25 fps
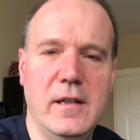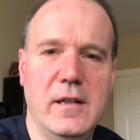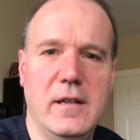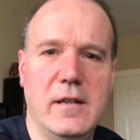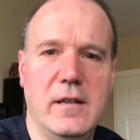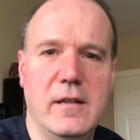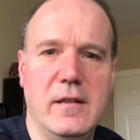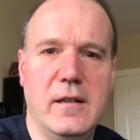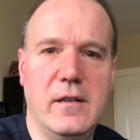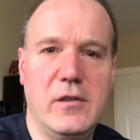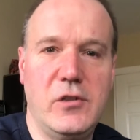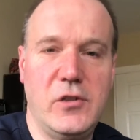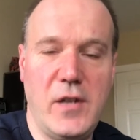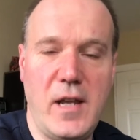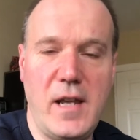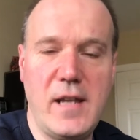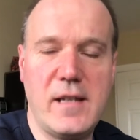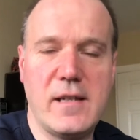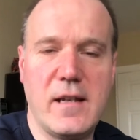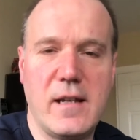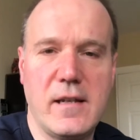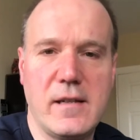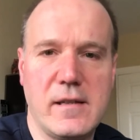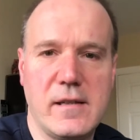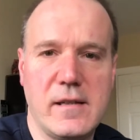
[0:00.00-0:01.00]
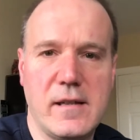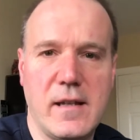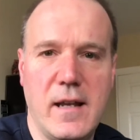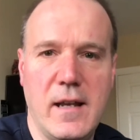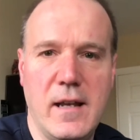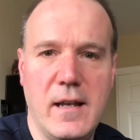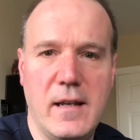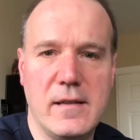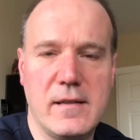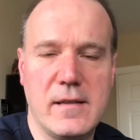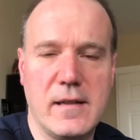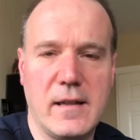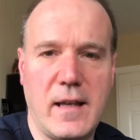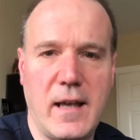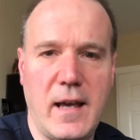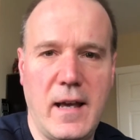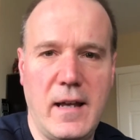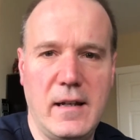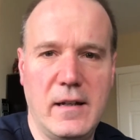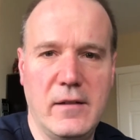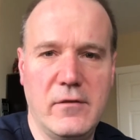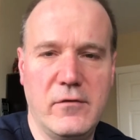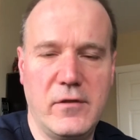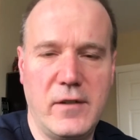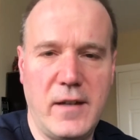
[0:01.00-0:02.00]
that Jesus is the kind
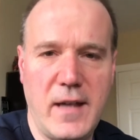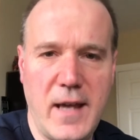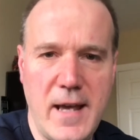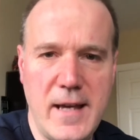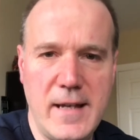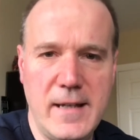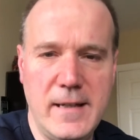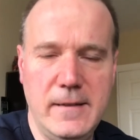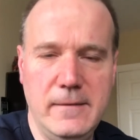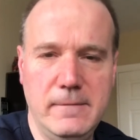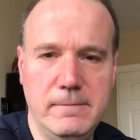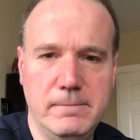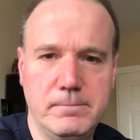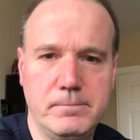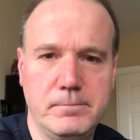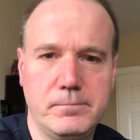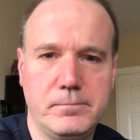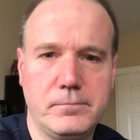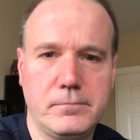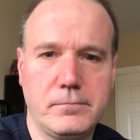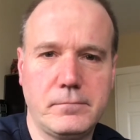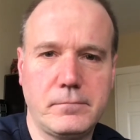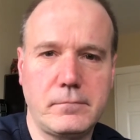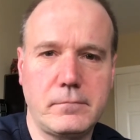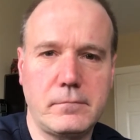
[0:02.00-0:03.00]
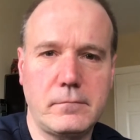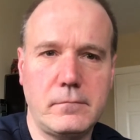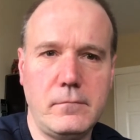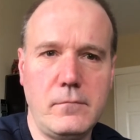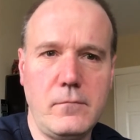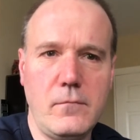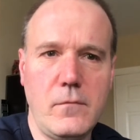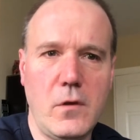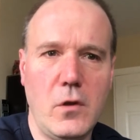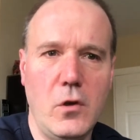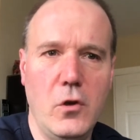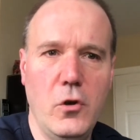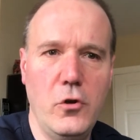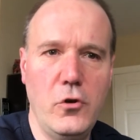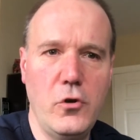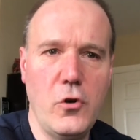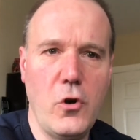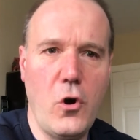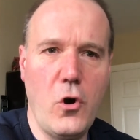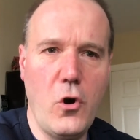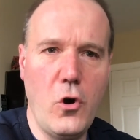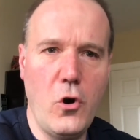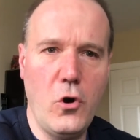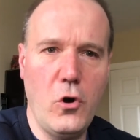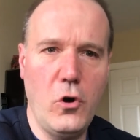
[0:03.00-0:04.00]
of king who
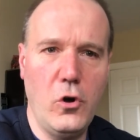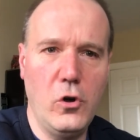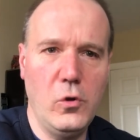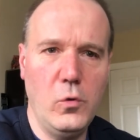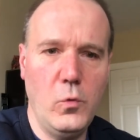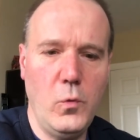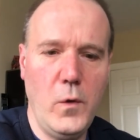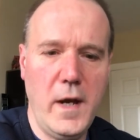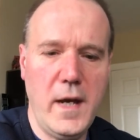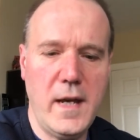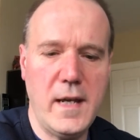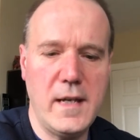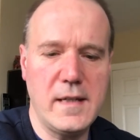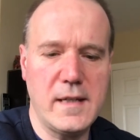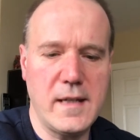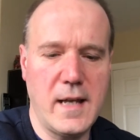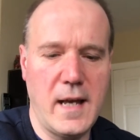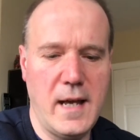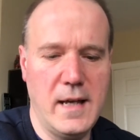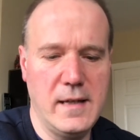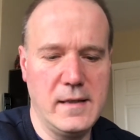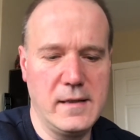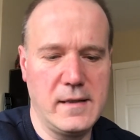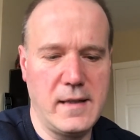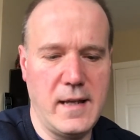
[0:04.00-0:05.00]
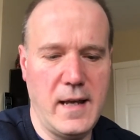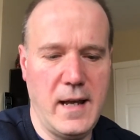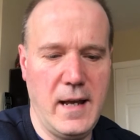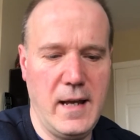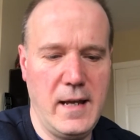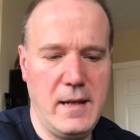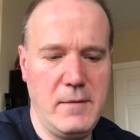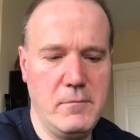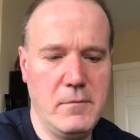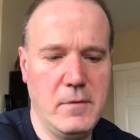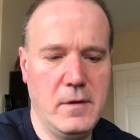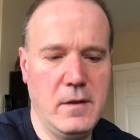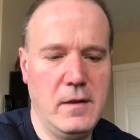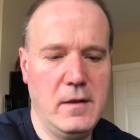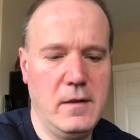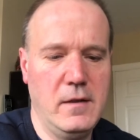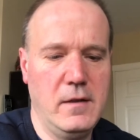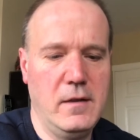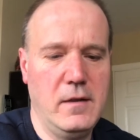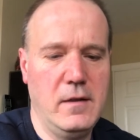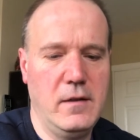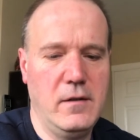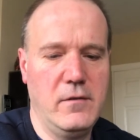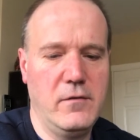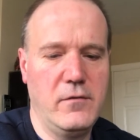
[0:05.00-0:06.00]
always has time
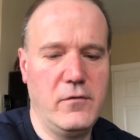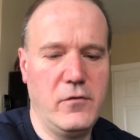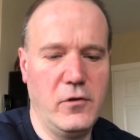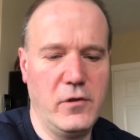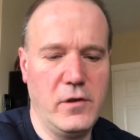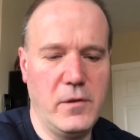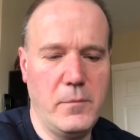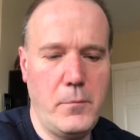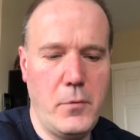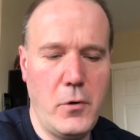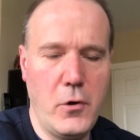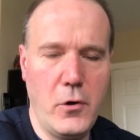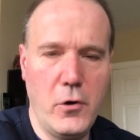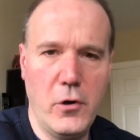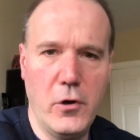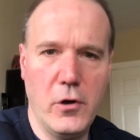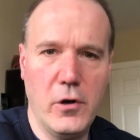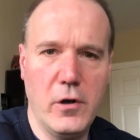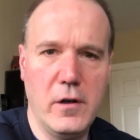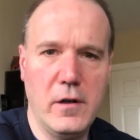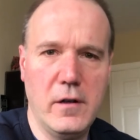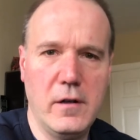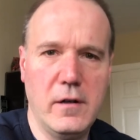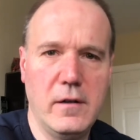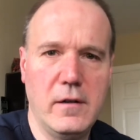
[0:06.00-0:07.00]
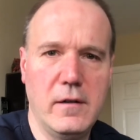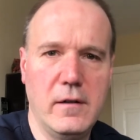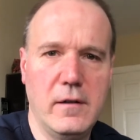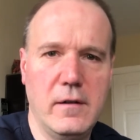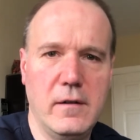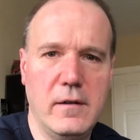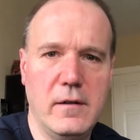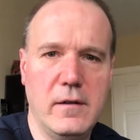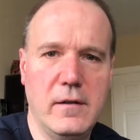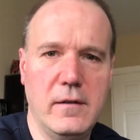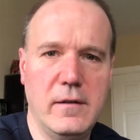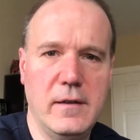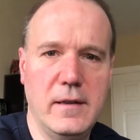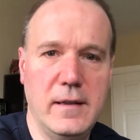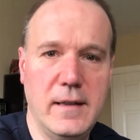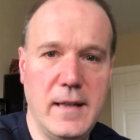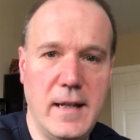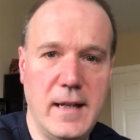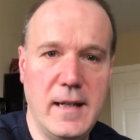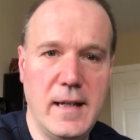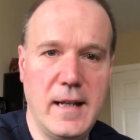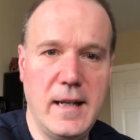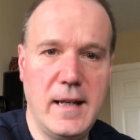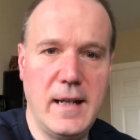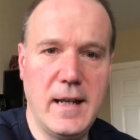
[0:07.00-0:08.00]
for the poor, the
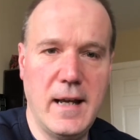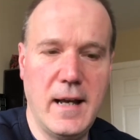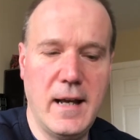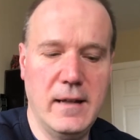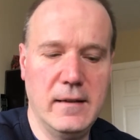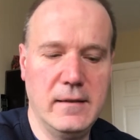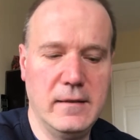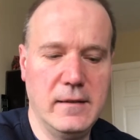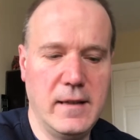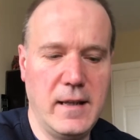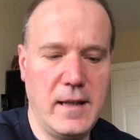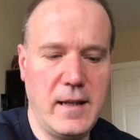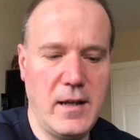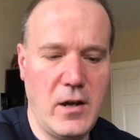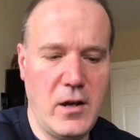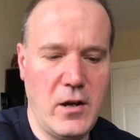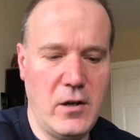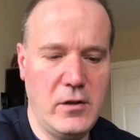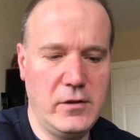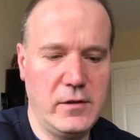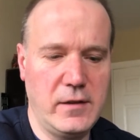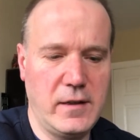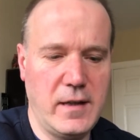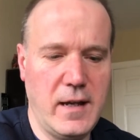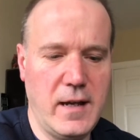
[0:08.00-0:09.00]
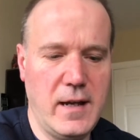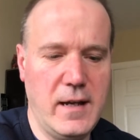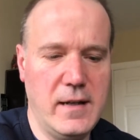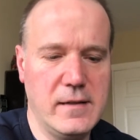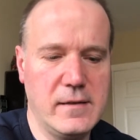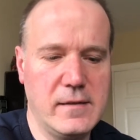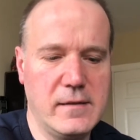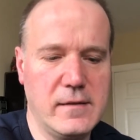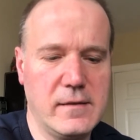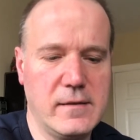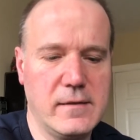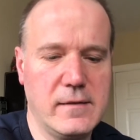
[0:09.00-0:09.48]
needy, and the outcast.